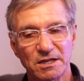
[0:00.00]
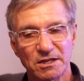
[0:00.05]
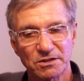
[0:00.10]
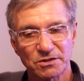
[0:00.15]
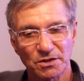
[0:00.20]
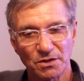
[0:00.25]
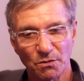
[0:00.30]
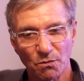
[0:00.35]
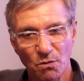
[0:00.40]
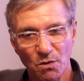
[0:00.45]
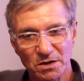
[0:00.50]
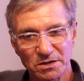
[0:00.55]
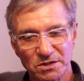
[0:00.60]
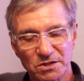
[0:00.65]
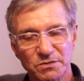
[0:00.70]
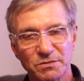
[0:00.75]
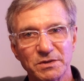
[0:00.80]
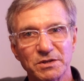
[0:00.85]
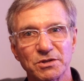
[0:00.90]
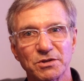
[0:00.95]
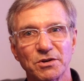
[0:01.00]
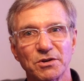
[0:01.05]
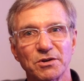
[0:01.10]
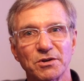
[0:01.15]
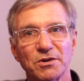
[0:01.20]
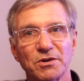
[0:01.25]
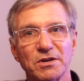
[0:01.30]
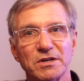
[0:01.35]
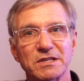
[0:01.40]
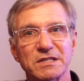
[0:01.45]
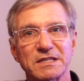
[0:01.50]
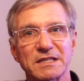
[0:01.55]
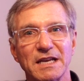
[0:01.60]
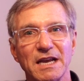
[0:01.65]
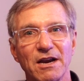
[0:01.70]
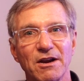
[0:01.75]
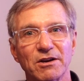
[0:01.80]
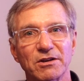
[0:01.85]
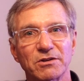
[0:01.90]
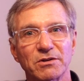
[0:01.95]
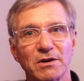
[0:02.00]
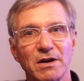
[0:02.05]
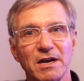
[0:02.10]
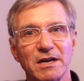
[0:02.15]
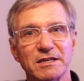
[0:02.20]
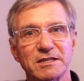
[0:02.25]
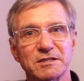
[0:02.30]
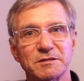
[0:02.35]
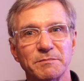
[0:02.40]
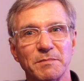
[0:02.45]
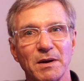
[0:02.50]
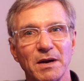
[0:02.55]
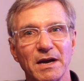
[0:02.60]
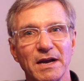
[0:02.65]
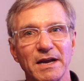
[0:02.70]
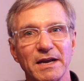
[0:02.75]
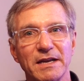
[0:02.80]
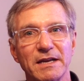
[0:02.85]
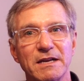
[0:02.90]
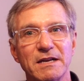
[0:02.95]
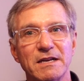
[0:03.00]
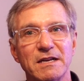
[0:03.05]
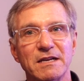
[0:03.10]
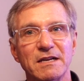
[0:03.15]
So the once returner is characterized by